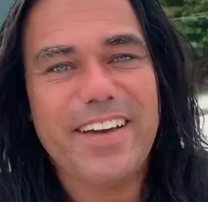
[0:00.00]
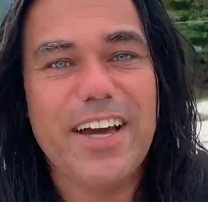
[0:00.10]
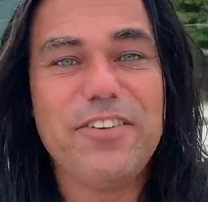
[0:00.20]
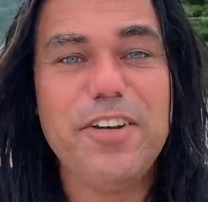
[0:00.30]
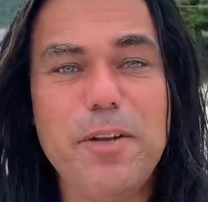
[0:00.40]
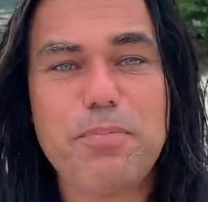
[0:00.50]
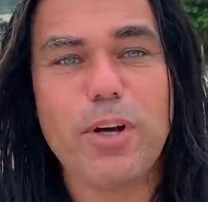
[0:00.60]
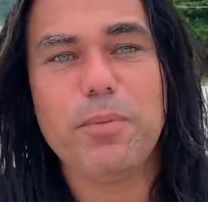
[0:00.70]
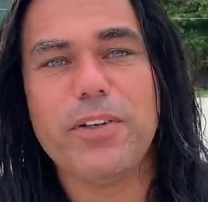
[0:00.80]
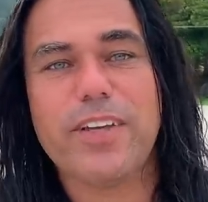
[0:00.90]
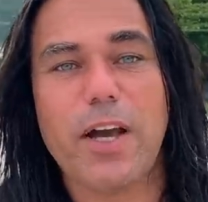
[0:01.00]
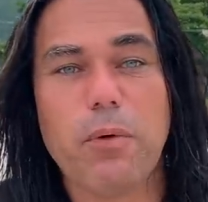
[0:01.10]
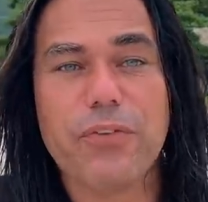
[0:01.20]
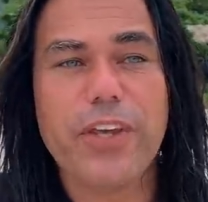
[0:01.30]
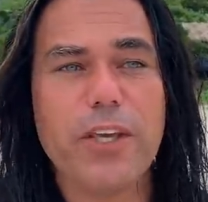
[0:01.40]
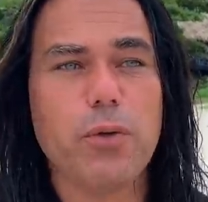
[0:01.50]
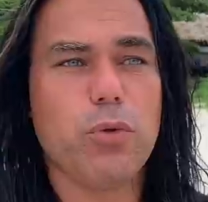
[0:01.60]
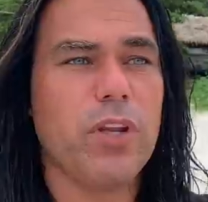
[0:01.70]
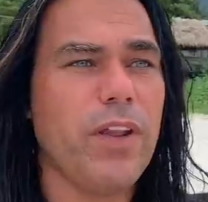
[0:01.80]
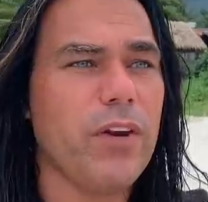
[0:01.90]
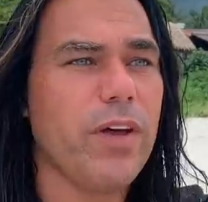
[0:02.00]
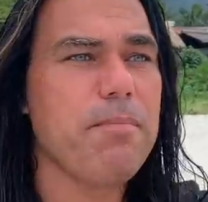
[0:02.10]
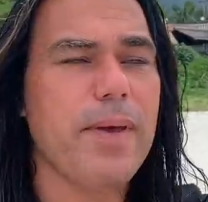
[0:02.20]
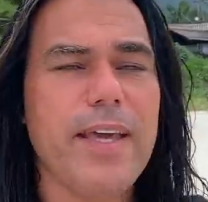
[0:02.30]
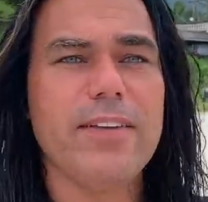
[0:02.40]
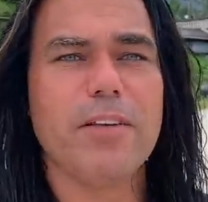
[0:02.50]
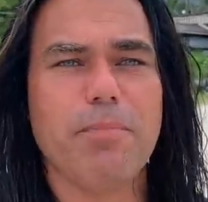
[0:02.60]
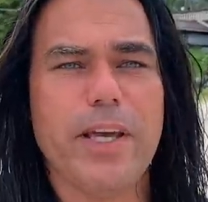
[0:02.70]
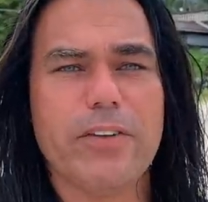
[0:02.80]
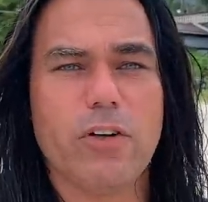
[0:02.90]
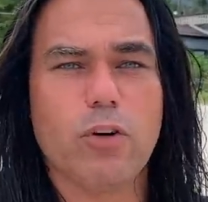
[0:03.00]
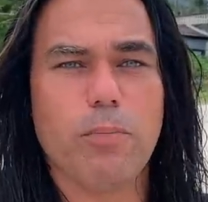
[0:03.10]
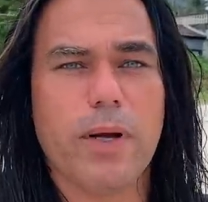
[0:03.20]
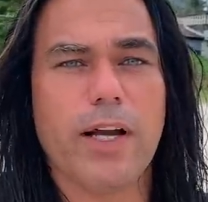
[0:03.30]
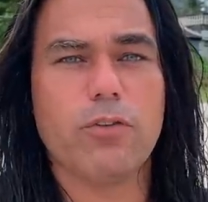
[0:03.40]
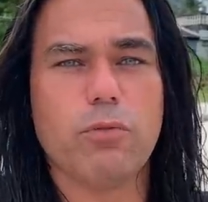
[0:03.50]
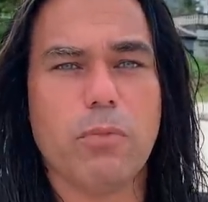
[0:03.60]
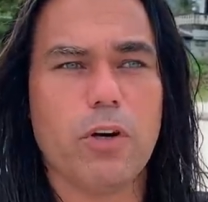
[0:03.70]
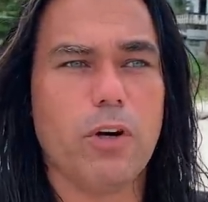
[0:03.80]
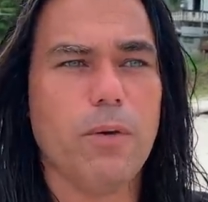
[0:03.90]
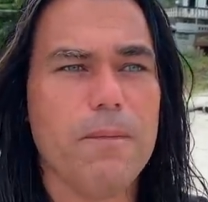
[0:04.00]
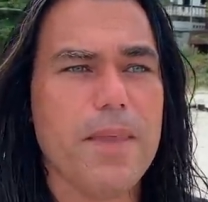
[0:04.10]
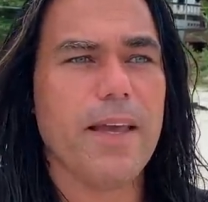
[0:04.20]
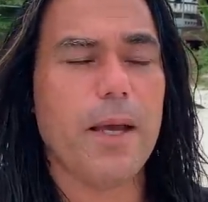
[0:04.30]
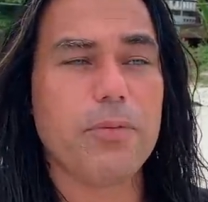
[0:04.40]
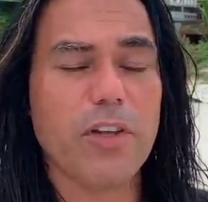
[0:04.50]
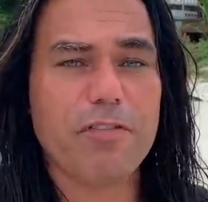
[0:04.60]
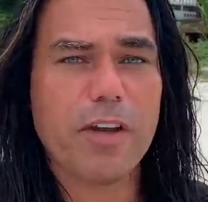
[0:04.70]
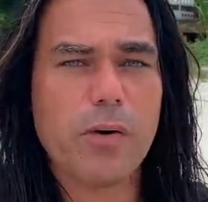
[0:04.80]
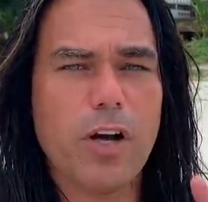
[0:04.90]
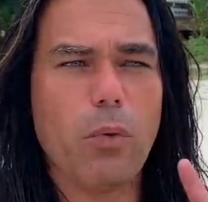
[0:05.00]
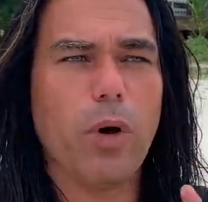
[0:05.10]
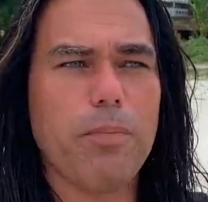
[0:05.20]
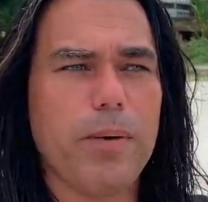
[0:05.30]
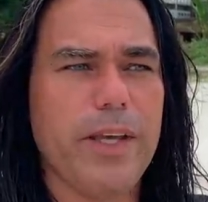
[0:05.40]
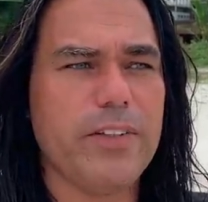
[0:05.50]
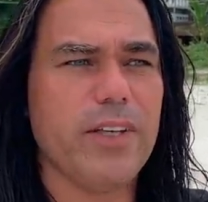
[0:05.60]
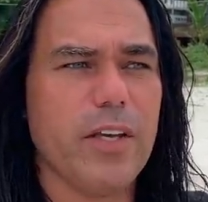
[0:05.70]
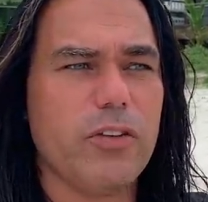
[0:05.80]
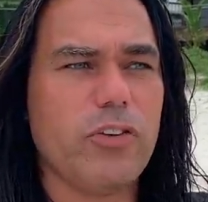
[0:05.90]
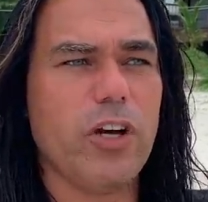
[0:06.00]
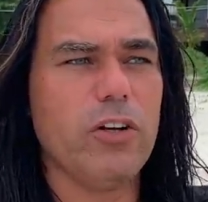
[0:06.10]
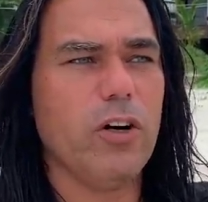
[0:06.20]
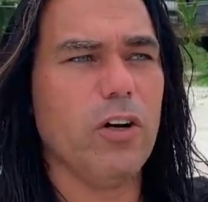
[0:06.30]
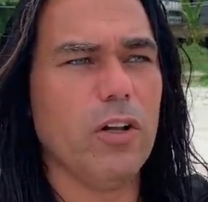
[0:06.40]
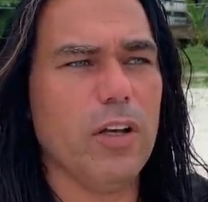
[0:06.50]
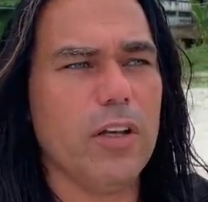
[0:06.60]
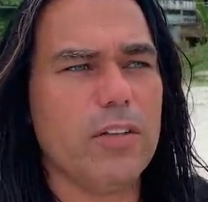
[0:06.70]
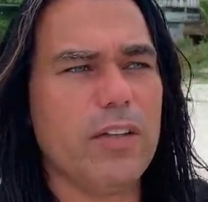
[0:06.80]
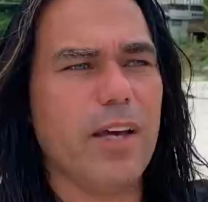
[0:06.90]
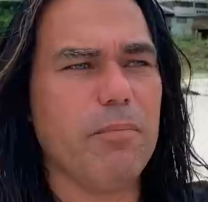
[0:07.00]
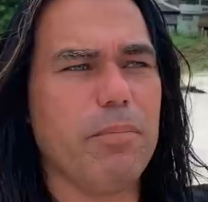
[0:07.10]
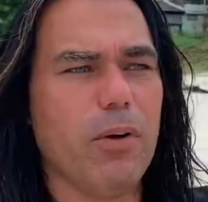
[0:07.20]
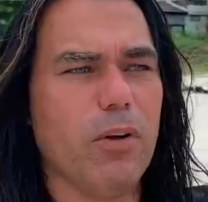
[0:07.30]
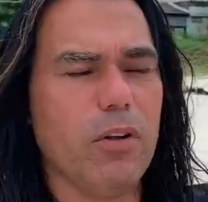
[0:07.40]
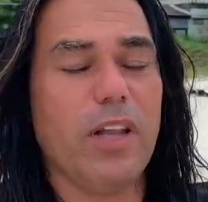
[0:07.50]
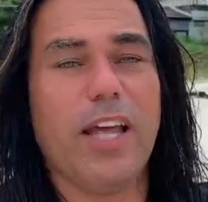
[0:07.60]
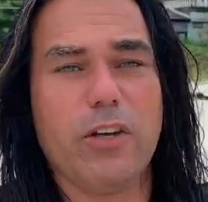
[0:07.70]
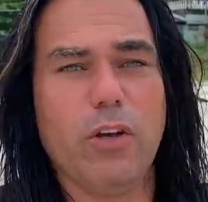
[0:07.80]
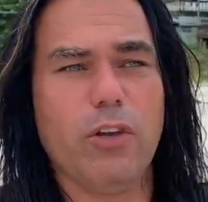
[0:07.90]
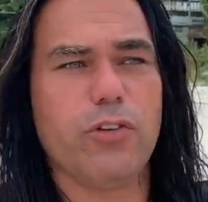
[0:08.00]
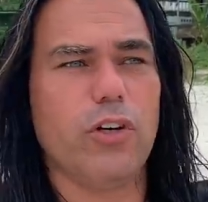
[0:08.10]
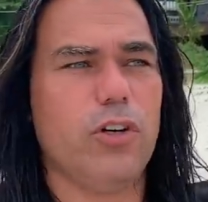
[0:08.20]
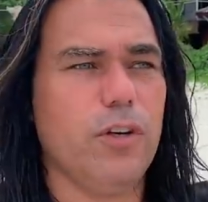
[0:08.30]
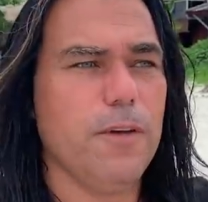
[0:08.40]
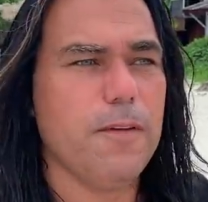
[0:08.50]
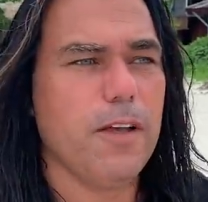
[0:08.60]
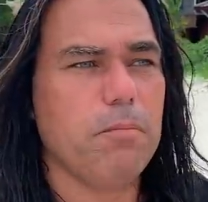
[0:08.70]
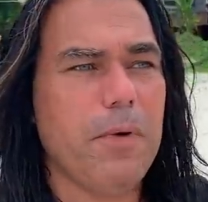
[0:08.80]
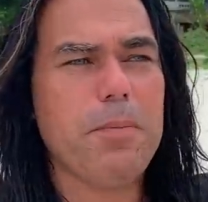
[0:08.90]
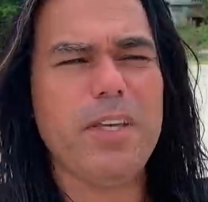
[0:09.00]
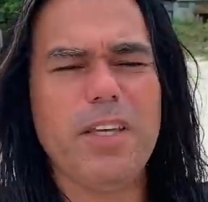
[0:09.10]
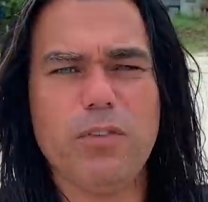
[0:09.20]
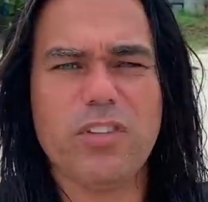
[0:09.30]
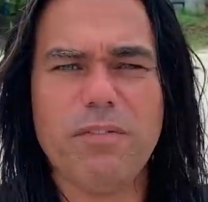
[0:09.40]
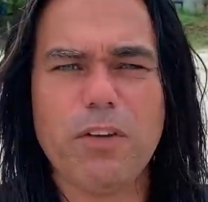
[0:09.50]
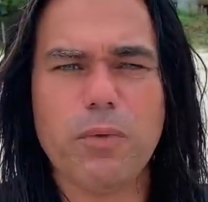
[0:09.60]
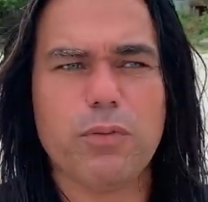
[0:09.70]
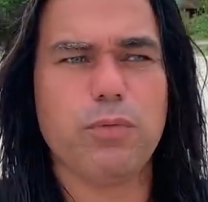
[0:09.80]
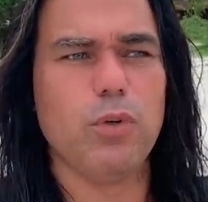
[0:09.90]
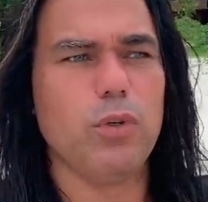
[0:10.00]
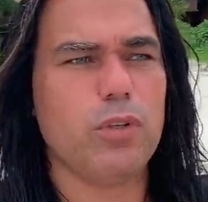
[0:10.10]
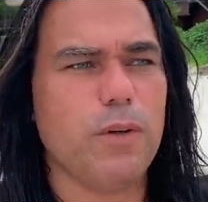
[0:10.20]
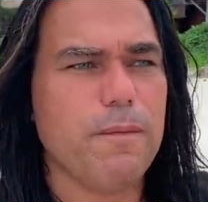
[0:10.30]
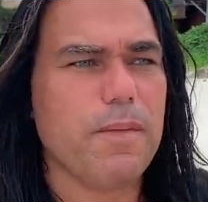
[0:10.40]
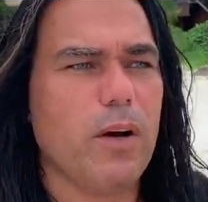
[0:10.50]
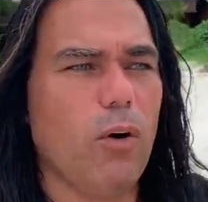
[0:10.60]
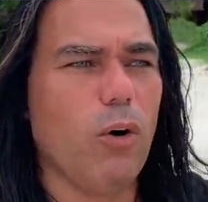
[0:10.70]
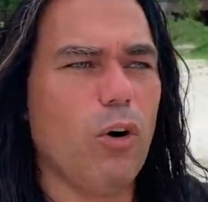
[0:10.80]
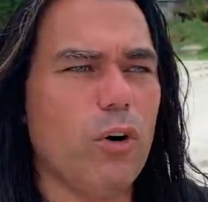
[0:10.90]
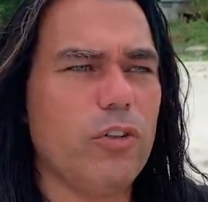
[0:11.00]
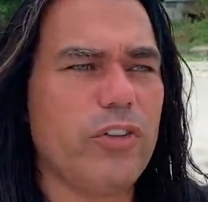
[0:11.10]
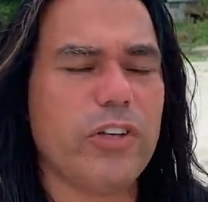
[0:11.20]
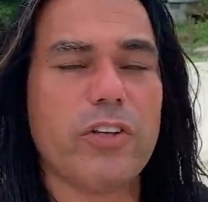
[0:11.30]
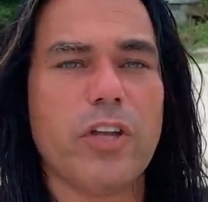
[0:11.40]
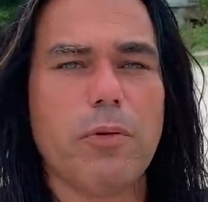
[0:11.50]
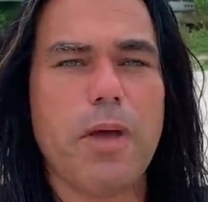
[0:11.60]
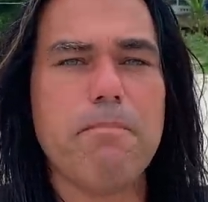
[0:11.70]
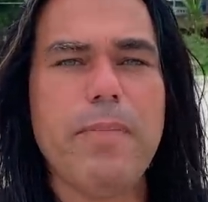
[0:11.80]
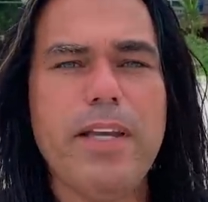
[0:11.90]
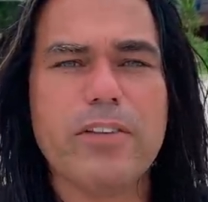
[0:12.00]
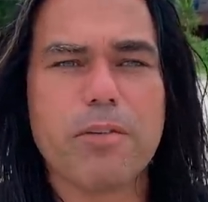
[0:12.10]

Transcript: I really promise I will take you to another amazing place on Koh Phangan tomorrow. I'm still figuring out what place, jungle, temple, like culture, maybe even something with food or just another amazing